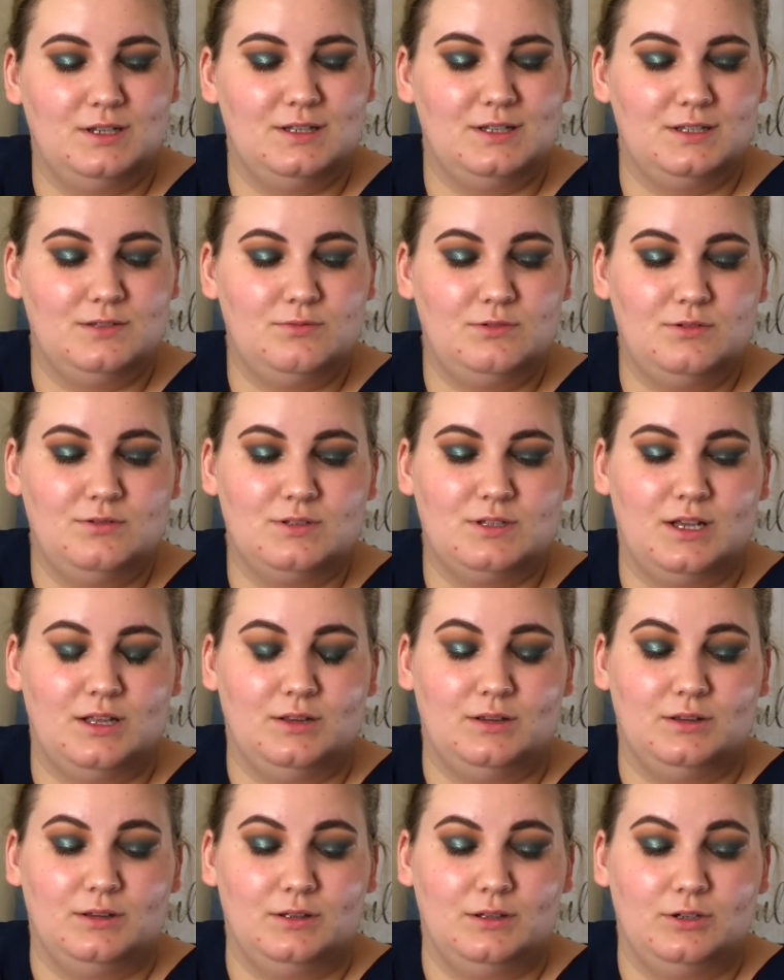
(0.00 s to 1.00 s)
This one was a
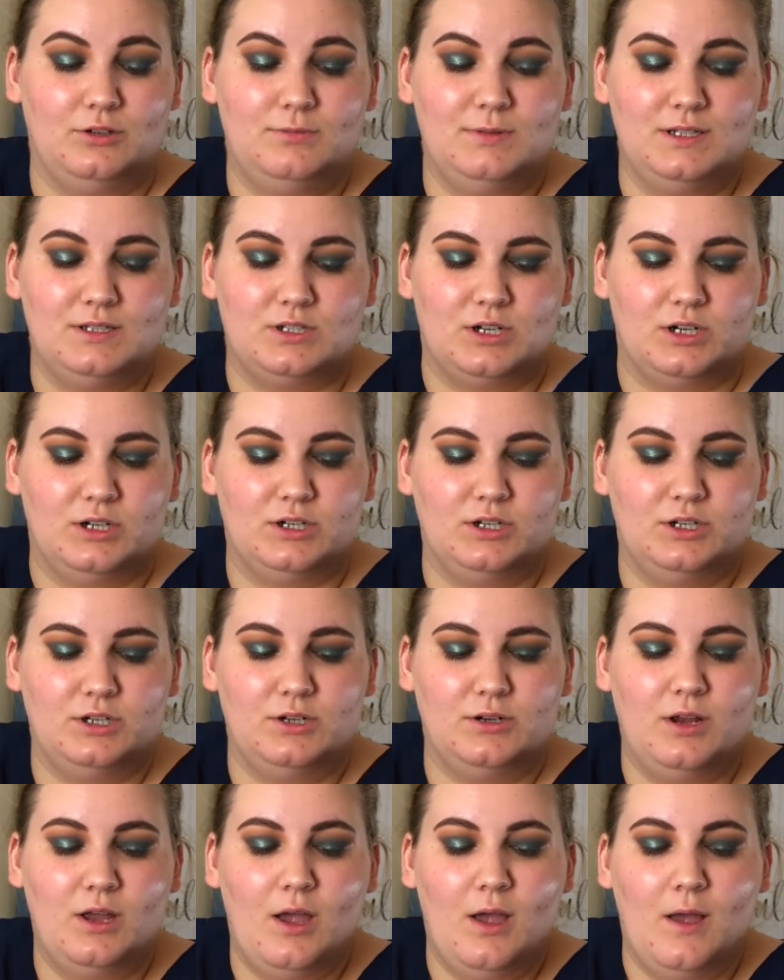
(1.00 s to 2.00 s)
little bit
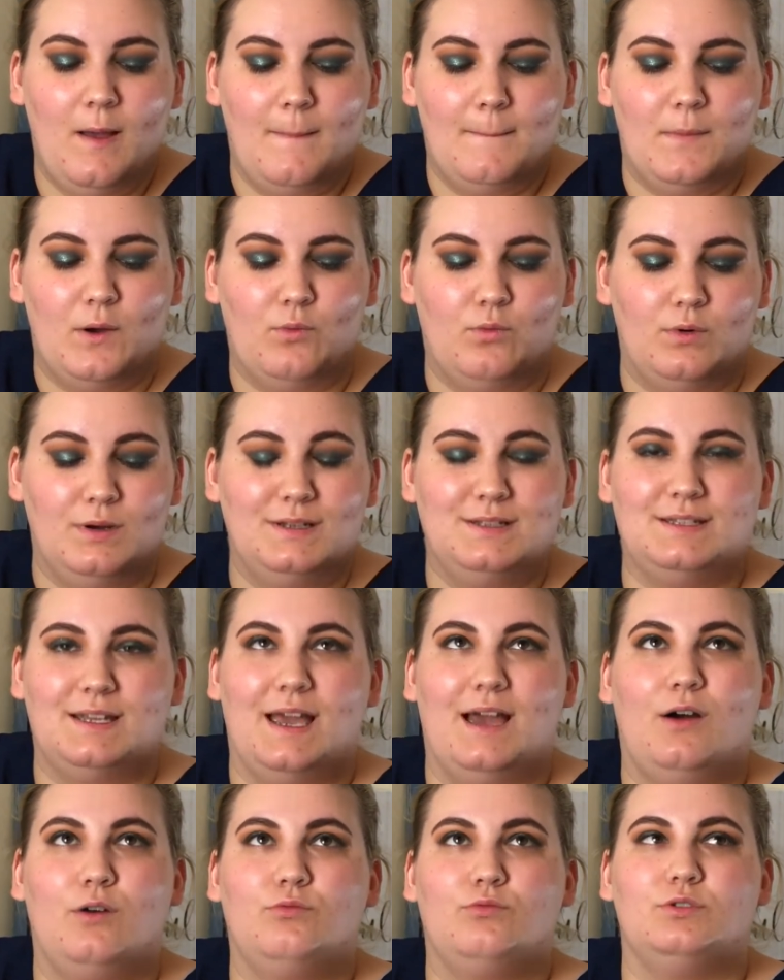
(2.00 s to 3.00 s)
darker, but one
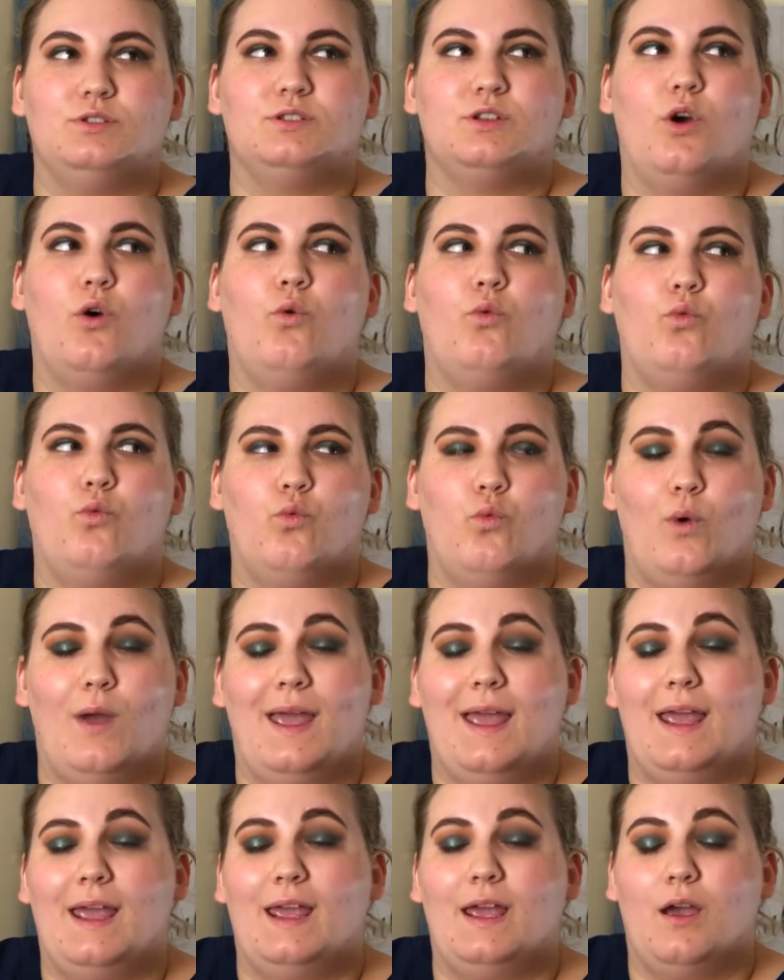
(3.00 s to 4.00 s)
down was
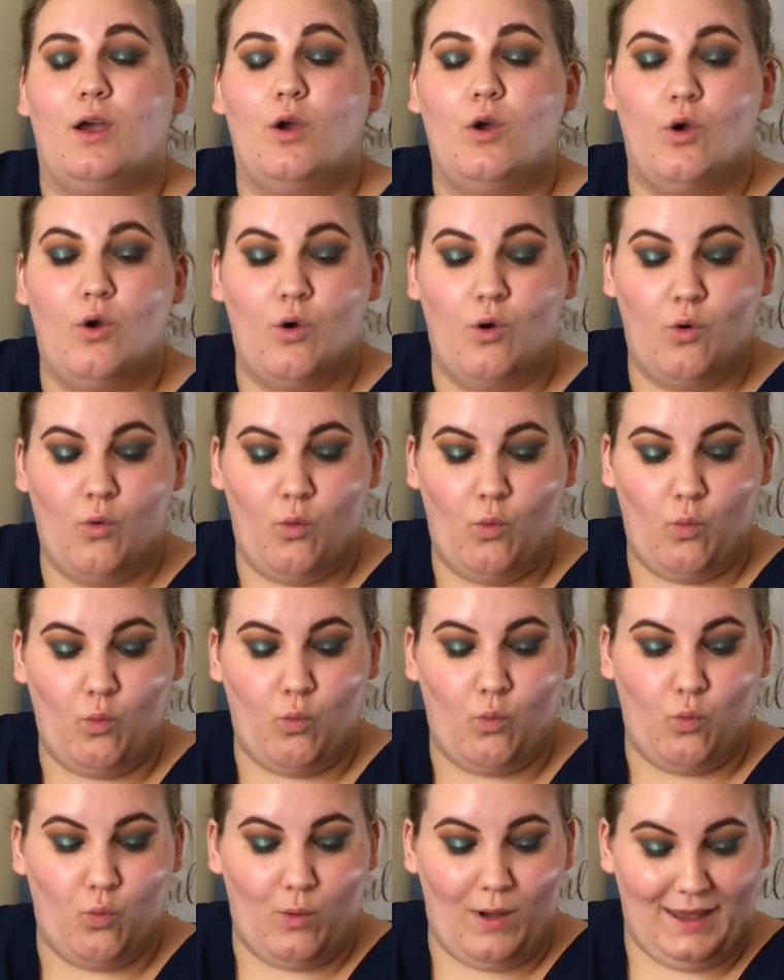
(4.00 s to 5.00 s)
way
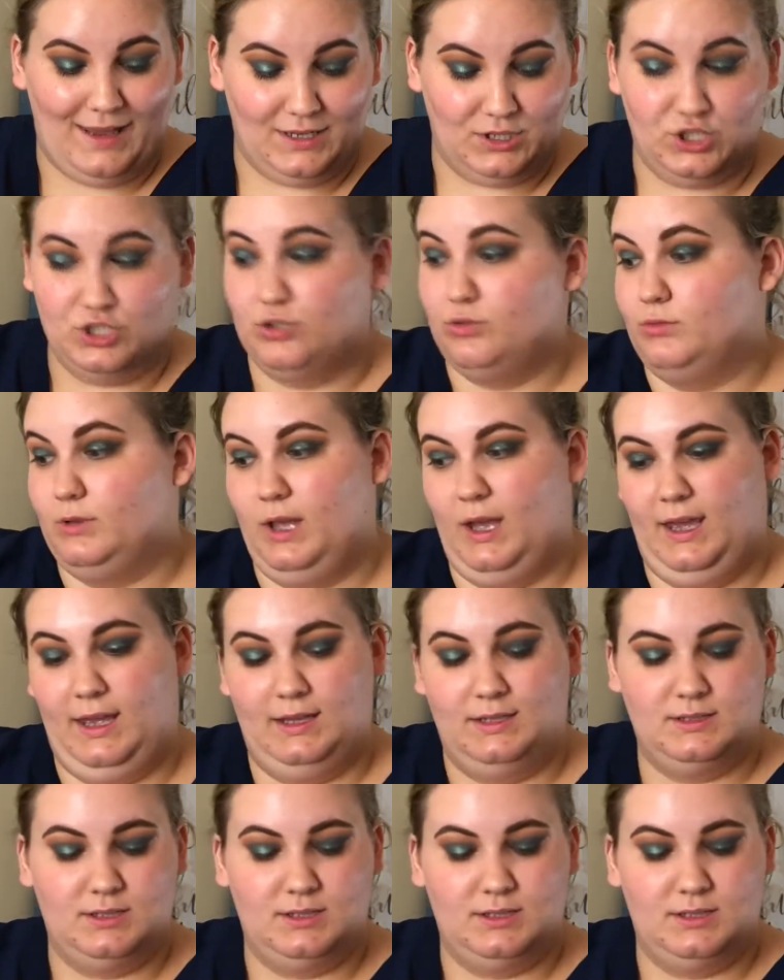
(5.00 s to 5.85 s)
too light.